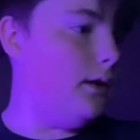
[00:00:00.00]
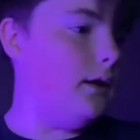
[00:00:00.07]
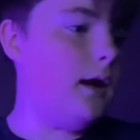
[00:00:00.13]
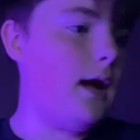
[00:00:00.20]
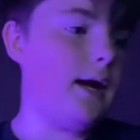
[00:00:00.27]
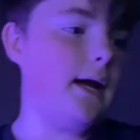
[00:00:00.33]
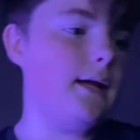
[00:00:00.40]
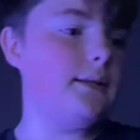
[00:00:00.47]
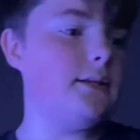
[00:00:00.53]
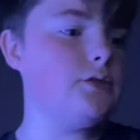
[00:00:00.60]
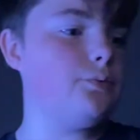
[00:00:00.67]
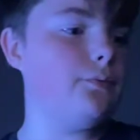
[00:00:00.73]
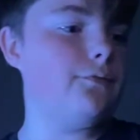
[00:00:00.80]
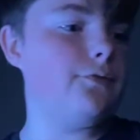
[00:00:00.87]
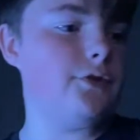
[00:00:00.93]
Now I got
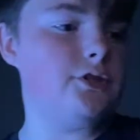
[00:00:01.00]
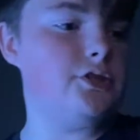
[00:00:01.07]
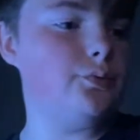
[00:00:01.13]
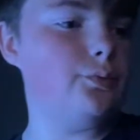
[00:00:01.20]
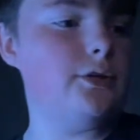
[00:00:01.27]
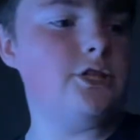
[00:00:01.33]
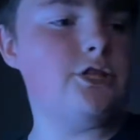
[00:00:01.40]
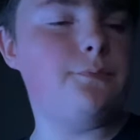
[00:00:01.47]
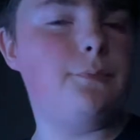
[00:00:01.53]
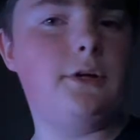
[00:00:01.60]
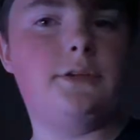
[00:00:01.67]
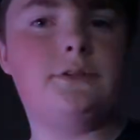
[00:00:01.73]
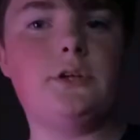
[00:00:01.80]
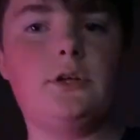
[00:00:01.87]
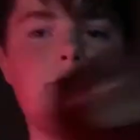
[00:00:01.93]
this one for the Switch, but
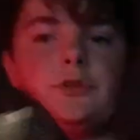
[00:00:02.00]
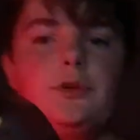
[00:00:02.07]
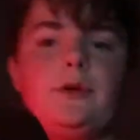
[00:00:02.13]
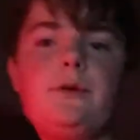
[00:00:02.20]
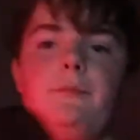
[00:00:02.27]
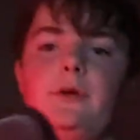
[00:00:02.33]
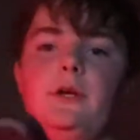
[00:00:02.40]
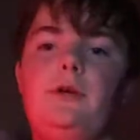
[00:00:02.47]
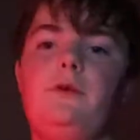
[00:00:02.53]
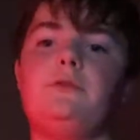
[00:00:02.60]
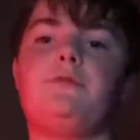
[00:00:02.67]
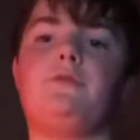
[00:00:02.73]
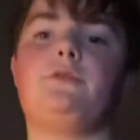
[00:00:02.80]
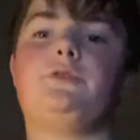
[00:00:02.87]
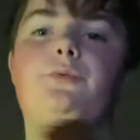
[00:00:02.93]
it's also can be
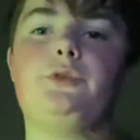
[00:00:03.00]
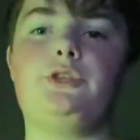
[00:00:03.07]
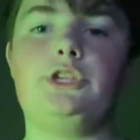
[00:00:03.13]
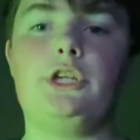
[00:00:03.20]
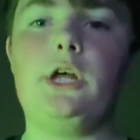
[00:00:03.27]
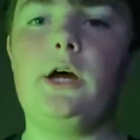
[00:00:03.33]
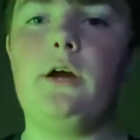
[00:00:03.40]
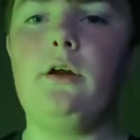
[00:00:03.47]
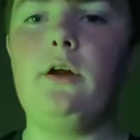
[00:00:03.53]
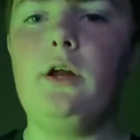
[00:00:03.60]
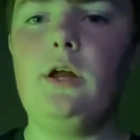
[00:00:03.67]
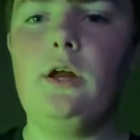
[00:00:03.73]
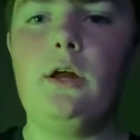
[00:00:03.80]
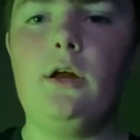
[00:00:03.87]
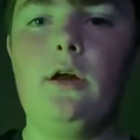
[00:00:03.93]
used for Switch Lite.
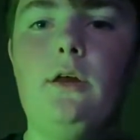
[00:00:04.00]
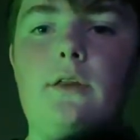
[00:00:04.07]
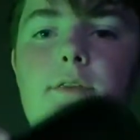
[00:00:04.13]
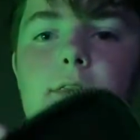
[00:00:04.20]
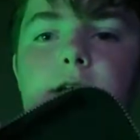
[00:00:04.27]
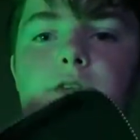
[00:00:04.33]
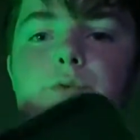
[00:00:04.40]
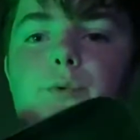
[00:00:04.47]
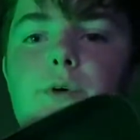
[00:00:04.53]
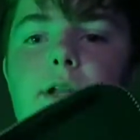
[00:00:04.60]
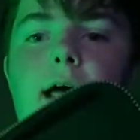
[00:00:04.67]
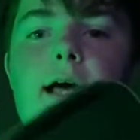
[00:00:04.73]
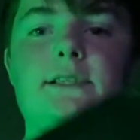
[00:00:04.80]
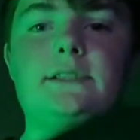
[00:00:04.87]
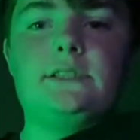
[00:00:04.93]
This
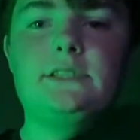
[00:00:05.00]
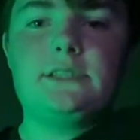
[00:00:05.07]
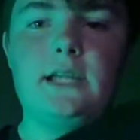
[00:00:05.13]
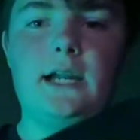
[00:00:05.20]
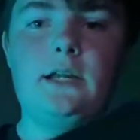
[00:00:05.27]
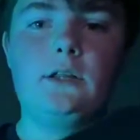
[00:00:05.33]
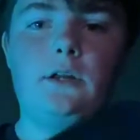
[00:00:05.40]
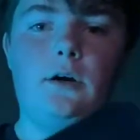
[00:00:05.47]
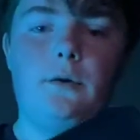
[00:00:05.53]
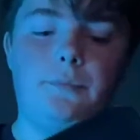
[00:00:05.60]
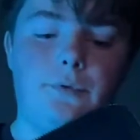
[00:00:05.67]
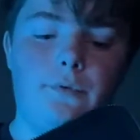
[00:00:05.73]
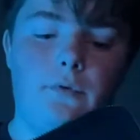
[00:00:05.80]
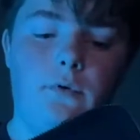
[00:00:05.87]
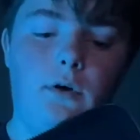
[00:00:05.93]
one has a stand-up
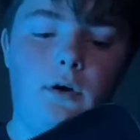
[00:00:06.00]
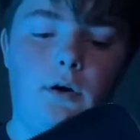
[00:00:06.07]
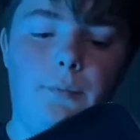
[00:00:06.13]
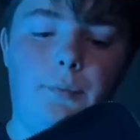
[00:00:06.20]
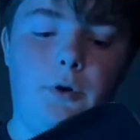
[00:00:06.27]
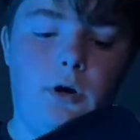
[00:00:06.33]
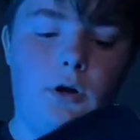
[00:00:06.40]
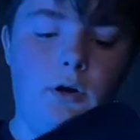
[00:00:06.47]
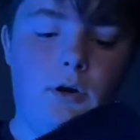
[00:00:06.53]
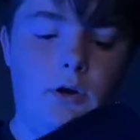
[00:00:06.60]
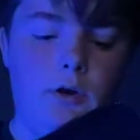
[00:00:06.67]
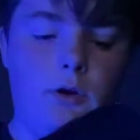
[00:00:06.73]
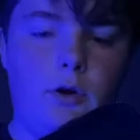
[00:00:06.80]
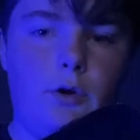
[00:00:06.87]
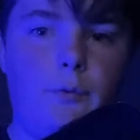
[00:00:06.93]
part,
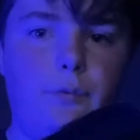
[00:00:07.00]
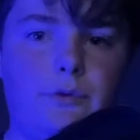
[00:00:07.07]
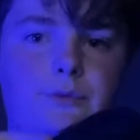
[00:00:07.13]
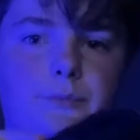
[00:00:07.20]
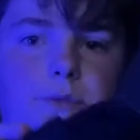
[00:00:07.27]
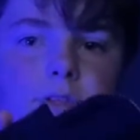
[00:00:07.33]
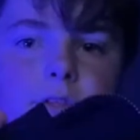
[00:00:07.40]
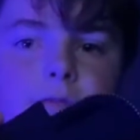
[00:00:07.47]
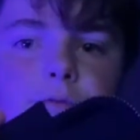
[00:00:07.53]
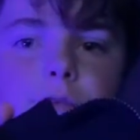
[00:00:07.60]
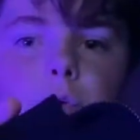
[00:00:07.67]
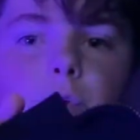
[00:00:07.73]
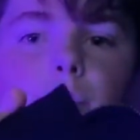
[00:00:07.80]
which means if you